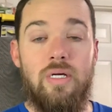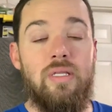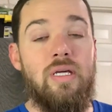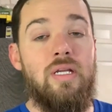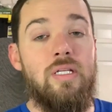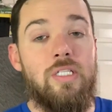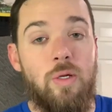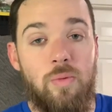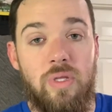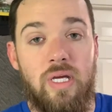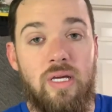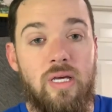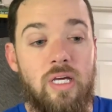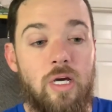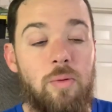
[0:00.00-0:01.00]
They need someone
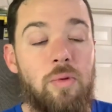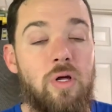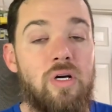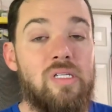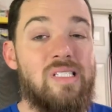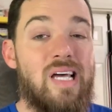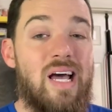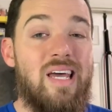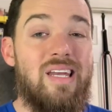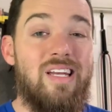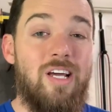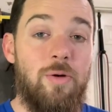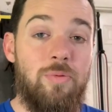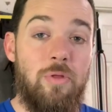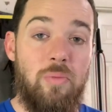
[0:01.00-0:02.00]
that can come alongside
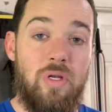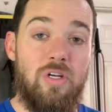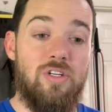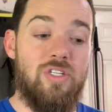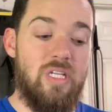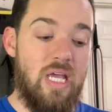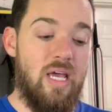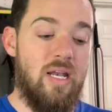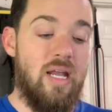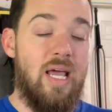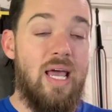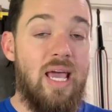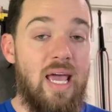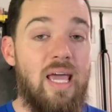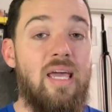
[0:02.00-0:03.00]
and help them understand,
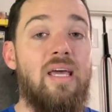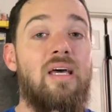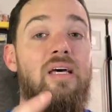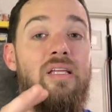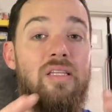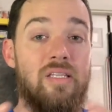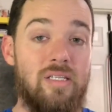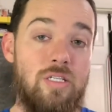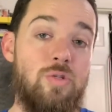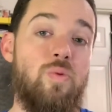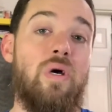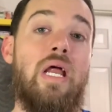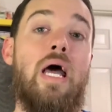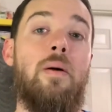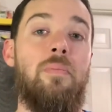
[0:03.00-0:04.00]
hey, this is
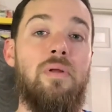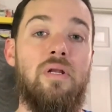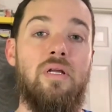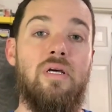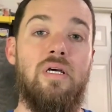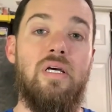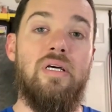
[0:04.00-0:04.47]
what happened.